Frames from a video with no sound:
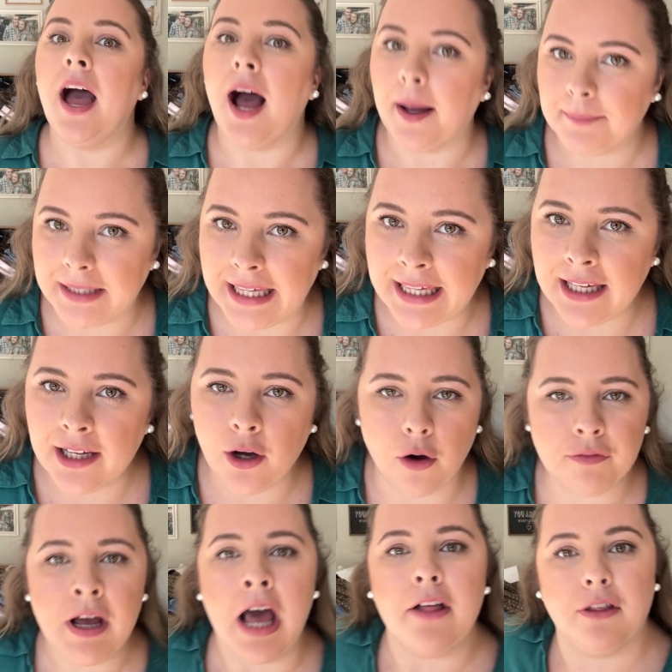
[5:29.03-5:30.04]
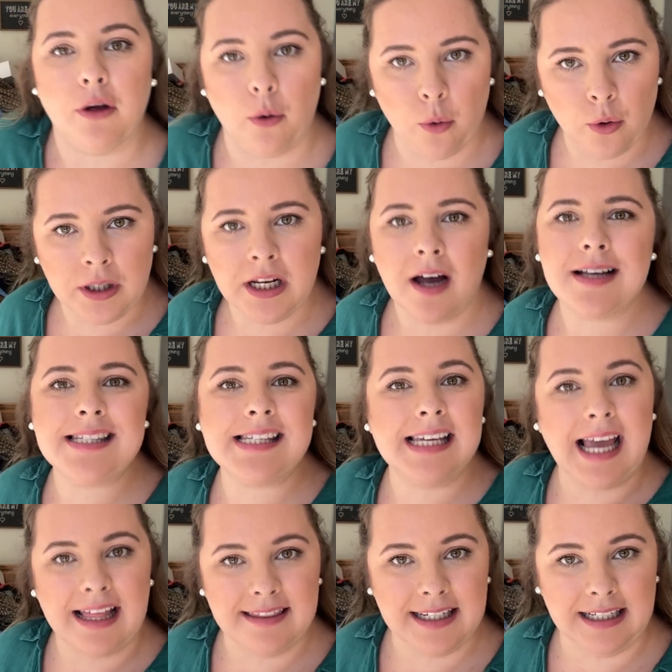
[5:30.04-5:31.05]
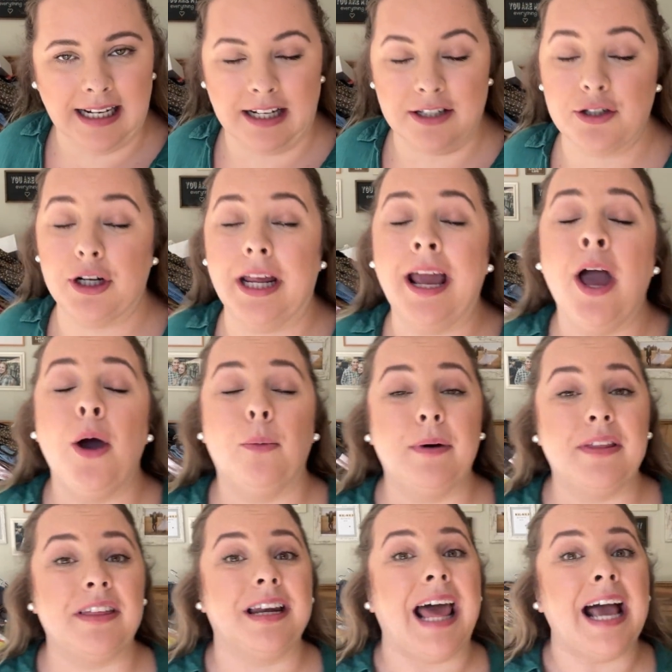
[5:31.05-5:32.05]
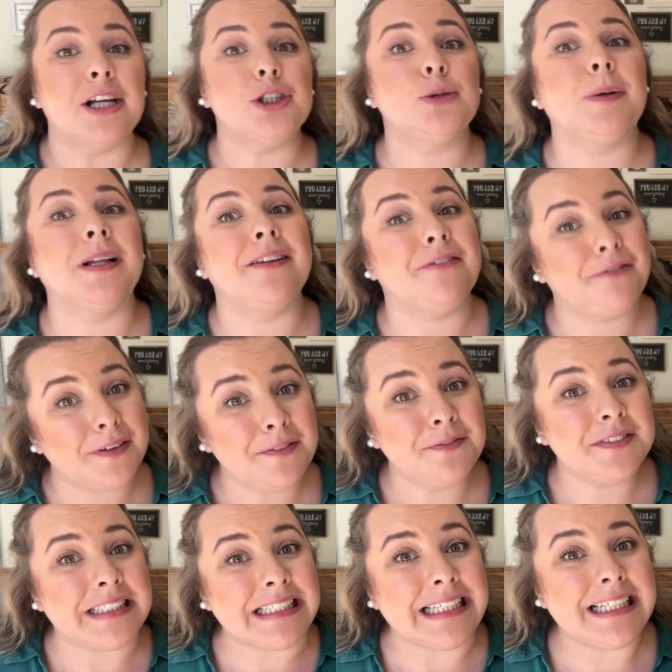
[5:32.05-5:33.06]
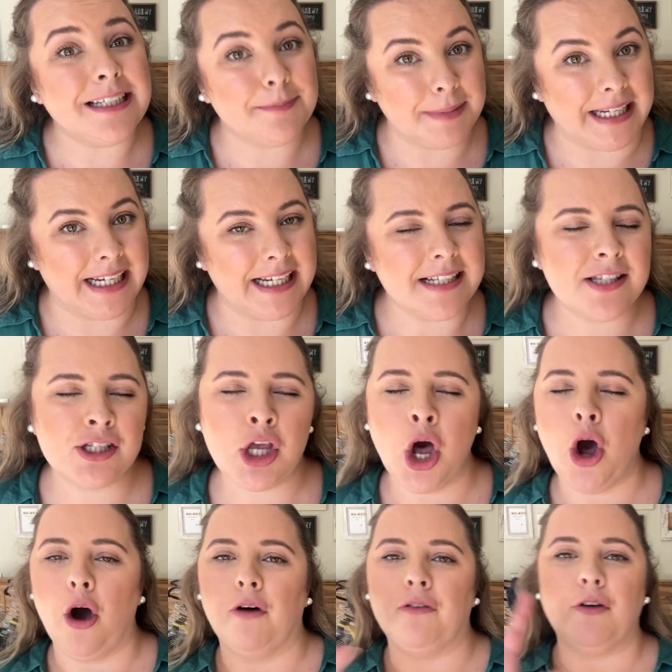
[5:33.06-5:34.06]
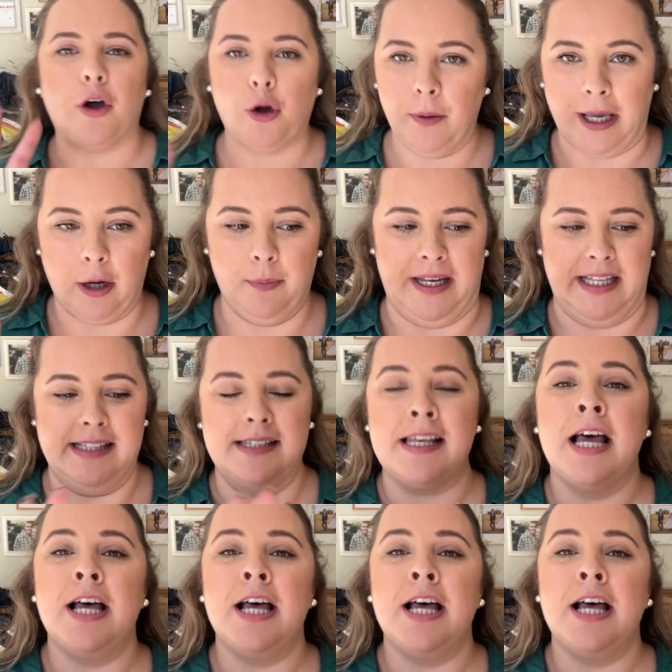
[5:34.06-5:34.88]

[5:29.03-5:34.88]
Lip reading: I'm kicking off the organizing and decluttering with an actual 15 minutes of quick wins.